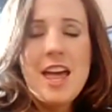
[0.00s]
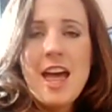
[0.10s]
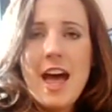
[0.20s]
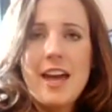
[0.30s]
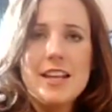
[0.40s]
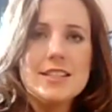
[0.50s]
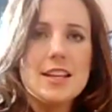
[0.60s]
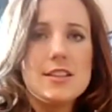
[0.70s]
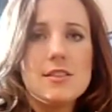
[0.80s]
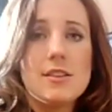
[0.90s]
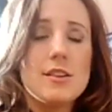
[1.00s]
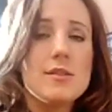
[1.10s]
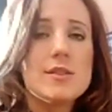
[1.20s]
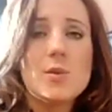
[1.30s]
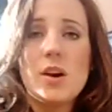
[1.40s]
and it says you can lose
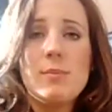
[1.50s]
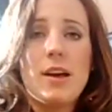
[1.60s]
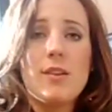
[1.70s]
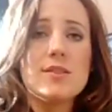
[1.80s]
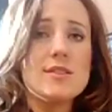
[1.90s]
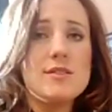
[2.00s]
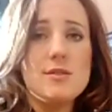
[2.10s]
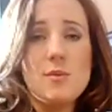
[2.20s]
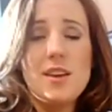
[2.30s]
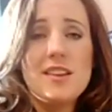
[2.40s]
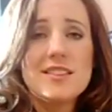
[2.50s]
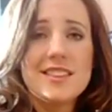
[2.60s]
20 pounds in 2 weeks.